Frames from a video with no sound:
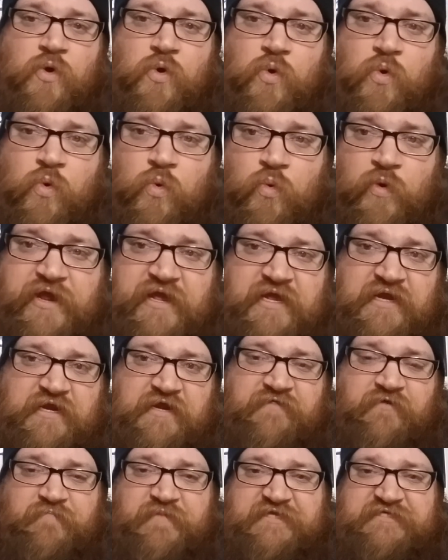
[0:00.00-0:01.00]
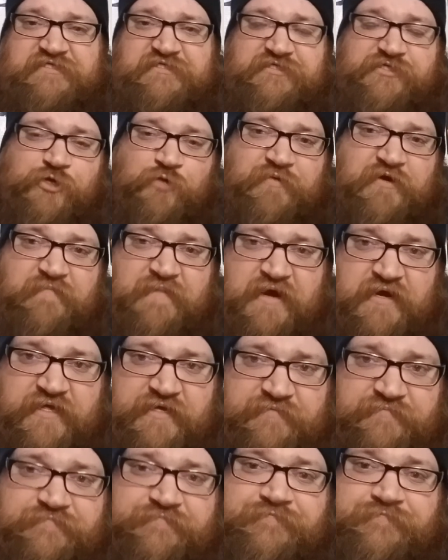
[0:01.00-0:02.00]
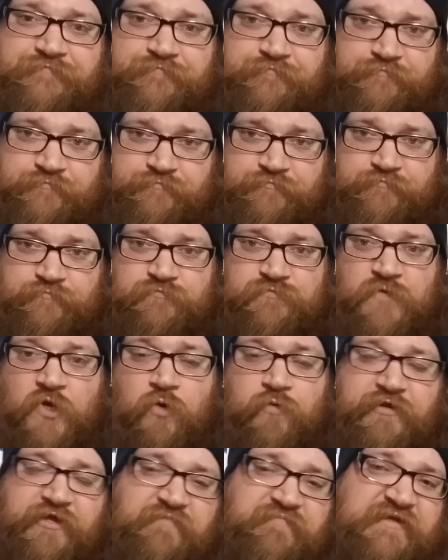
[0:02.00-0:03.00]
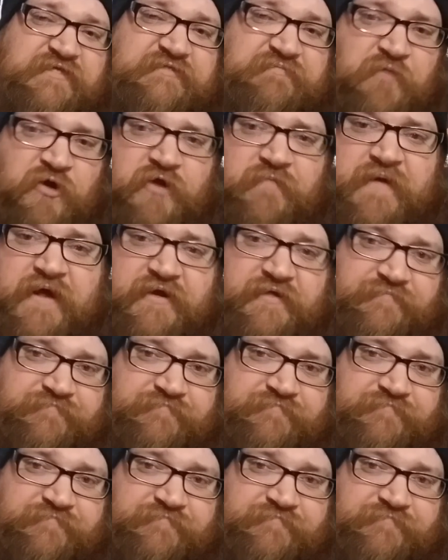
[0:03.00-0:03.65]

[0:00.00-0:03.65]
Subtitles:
We can either be stupid about it, or we can be smart about it.